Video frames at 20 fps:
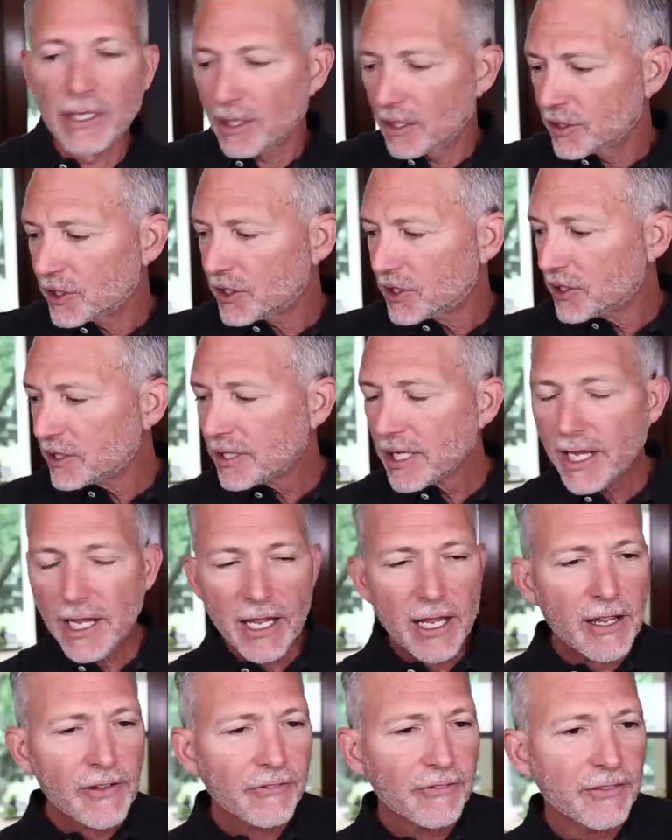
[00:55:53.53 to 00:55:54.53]

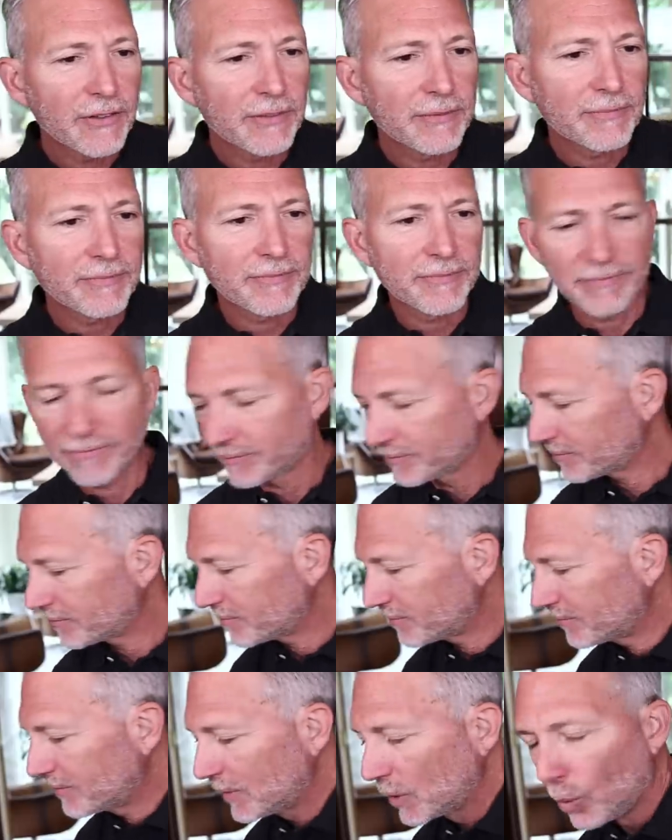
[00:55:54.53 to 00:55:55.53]
Steve,
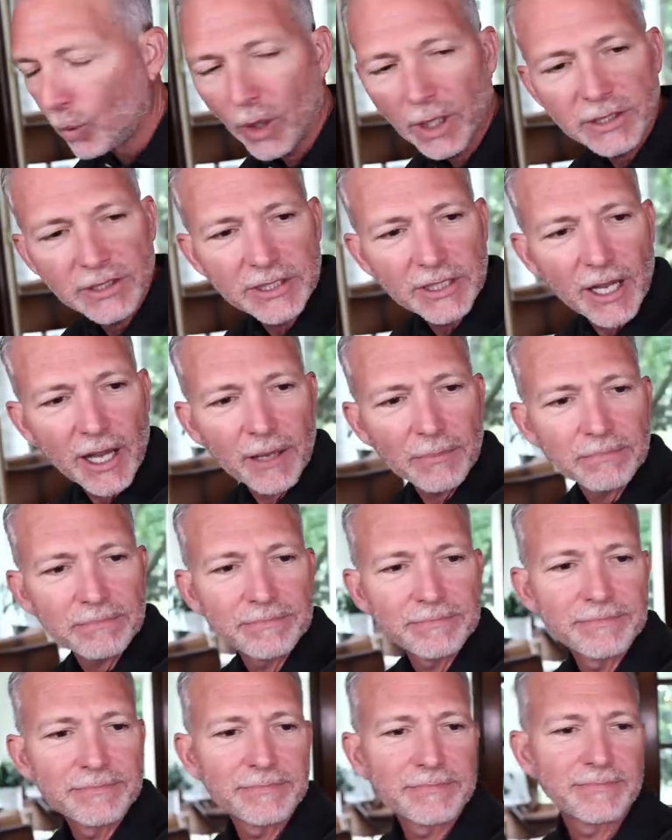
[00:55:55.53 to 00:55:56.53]
what's up?
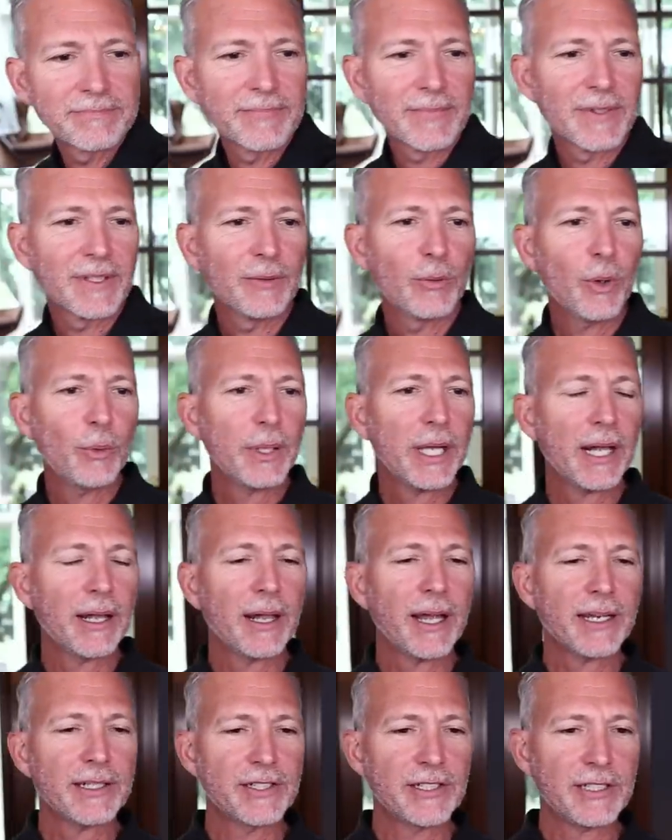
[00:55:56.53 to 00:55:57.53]
Well, we got a
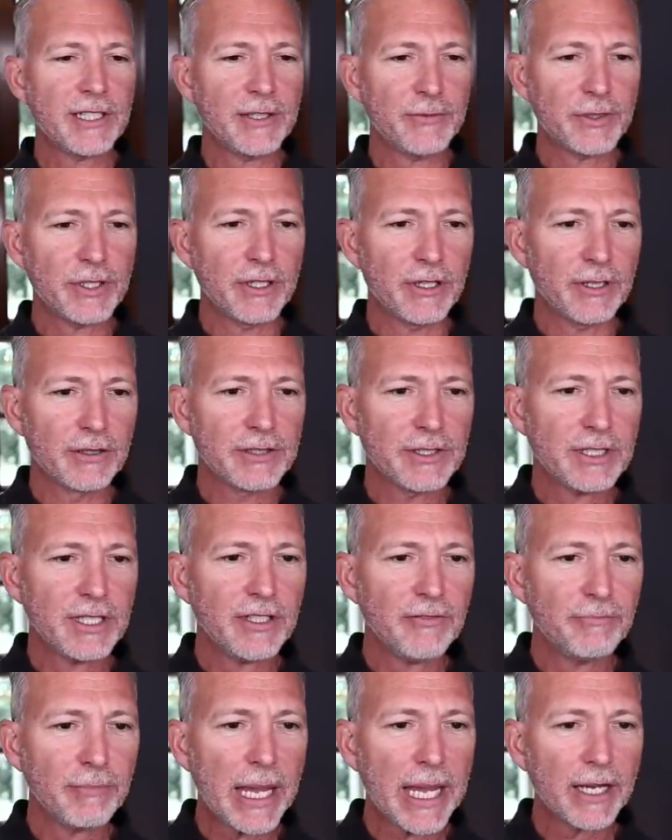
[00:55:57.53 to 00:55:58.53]
lot of Steves here.
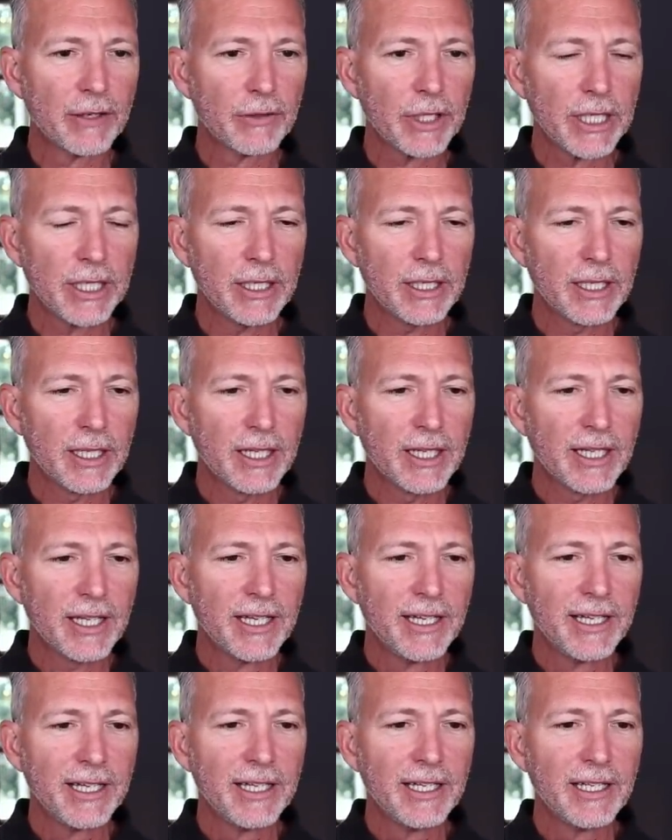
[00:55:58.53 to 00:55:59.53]
Steve Manry.
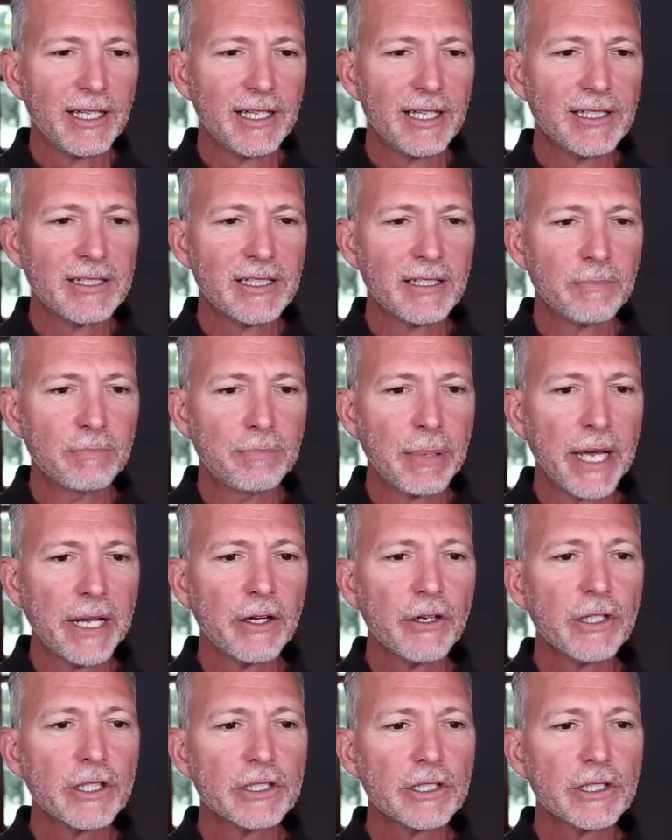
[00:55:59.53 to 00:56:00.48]
It, is it better to